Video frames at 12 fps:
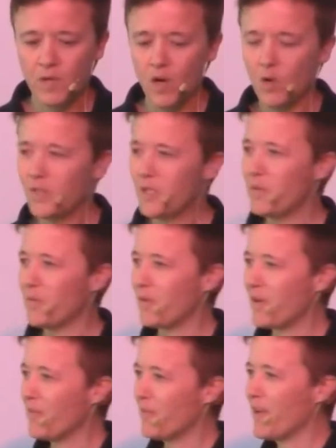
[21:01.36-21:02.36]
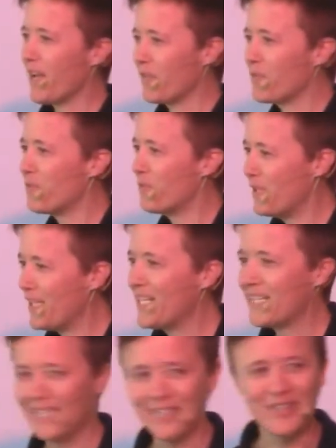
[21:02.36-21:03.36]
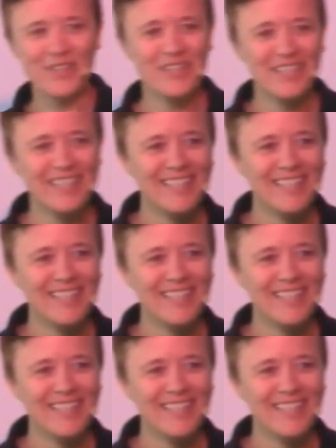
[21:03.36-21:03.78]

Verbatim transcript: only when we're kind of really clear